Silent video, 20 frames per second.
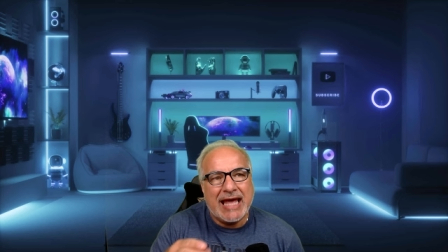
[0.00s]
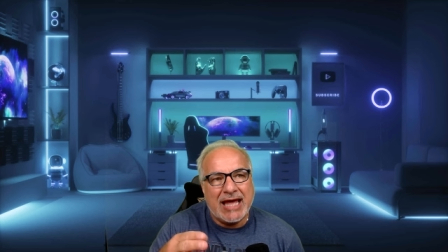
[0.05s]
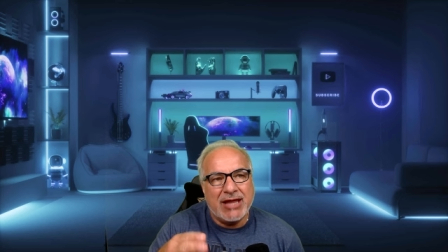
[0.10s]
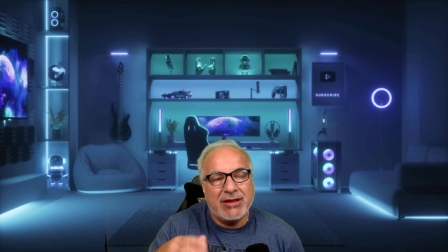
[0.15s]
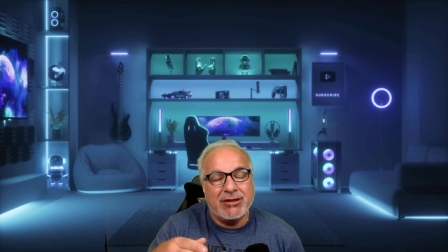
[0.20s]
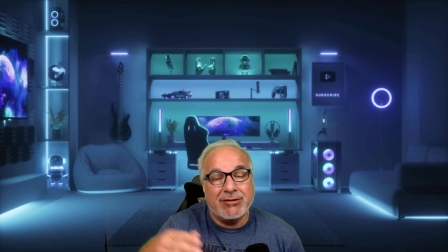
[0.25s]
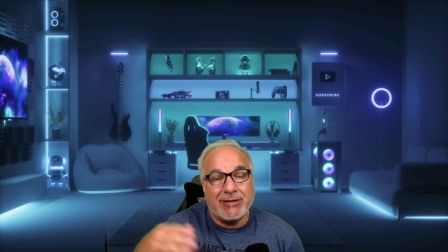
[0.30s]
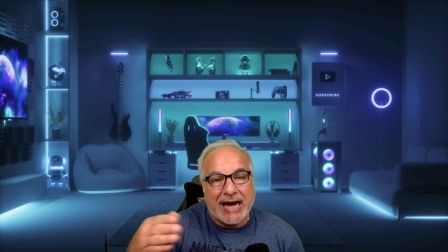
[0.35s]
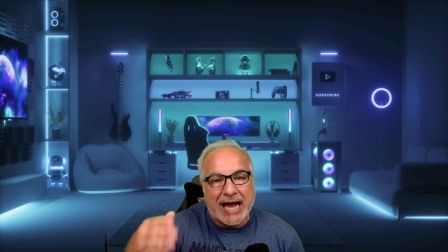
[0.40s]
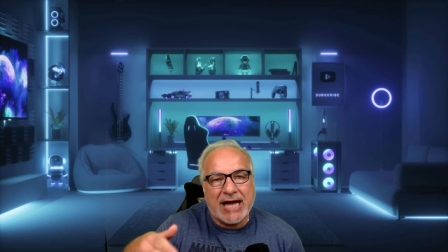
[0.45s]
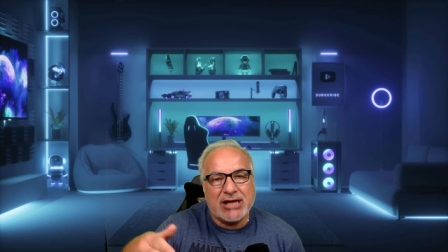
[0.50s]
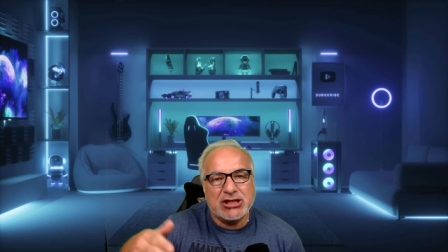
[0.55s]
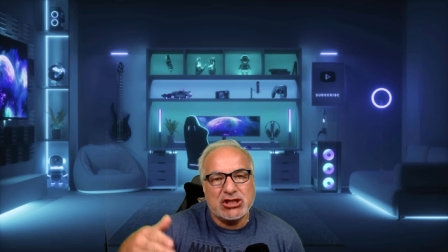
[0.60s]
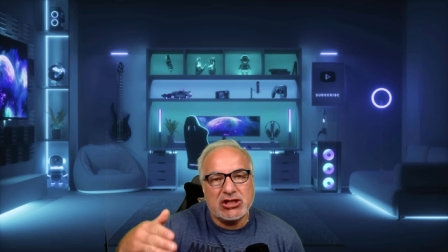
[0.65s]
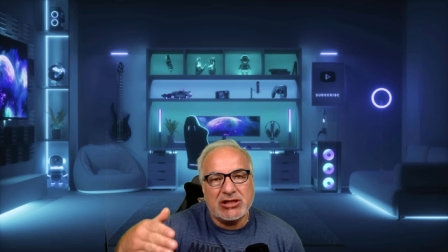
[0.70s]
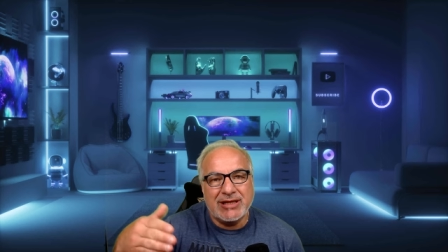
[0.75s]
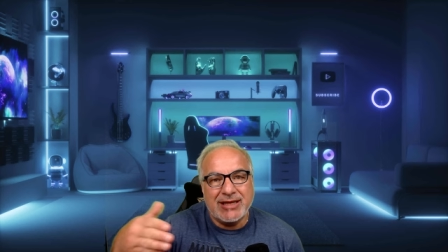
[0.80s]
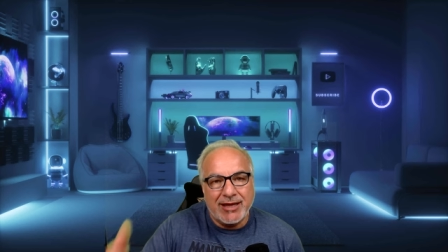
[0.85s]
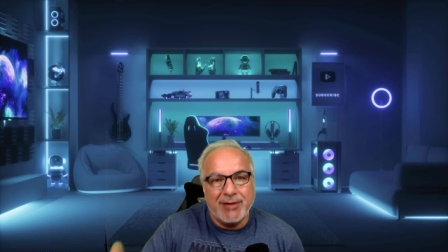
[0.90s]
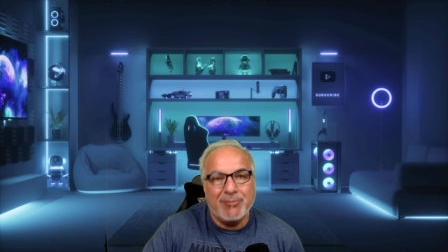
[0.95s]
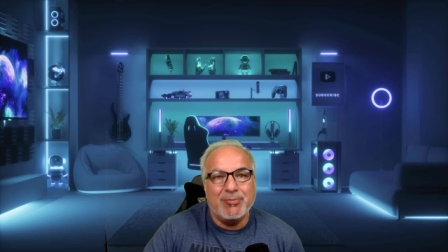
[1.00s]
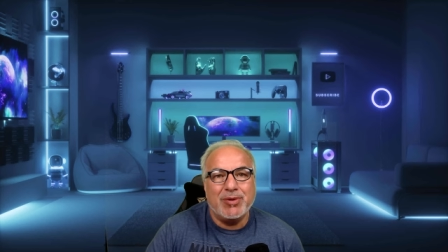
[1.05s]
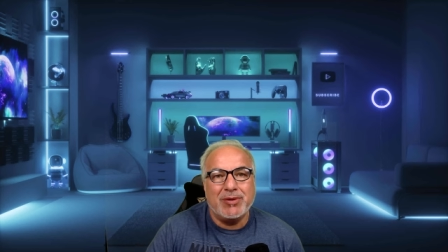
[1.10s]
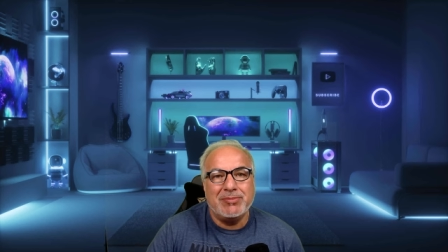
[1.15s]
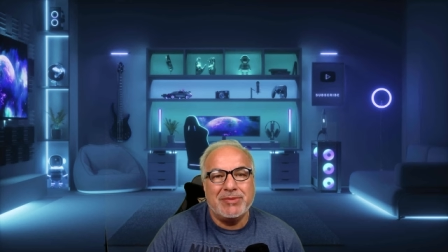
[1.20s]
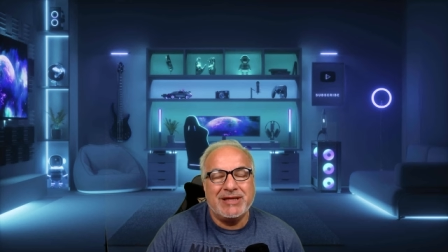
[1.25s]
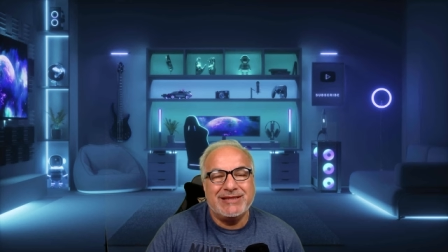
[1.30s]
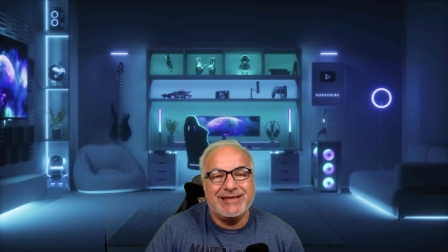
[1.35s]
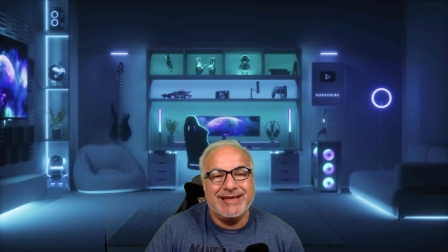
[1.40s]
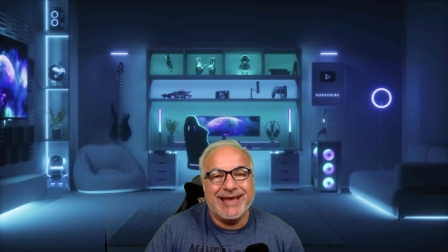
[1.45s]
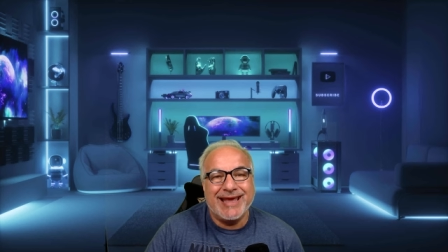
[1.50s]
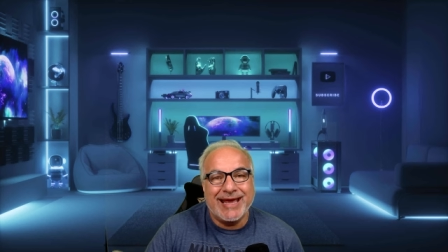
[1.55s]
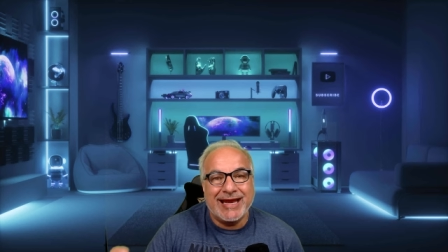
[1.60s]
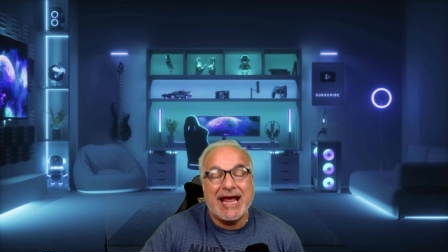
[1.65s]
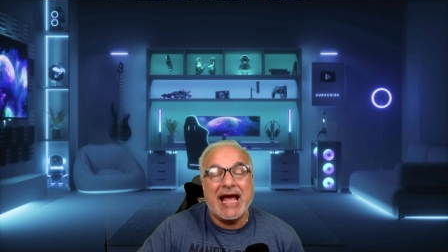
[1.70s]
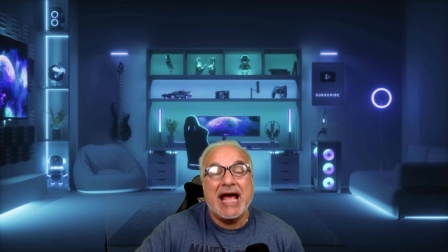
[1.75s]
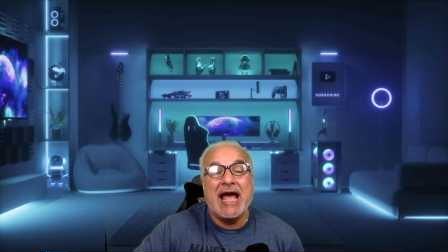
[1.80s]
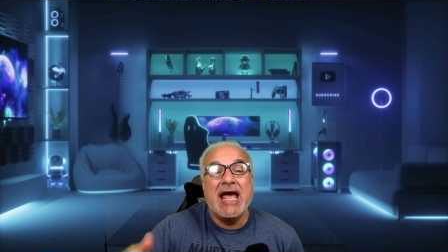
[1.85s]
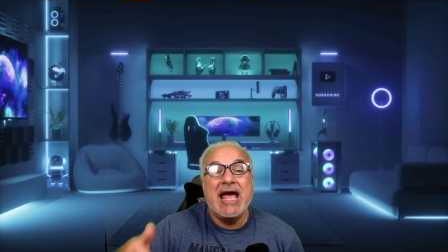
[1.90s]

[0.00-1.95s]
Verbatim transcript: and they're actually implementing it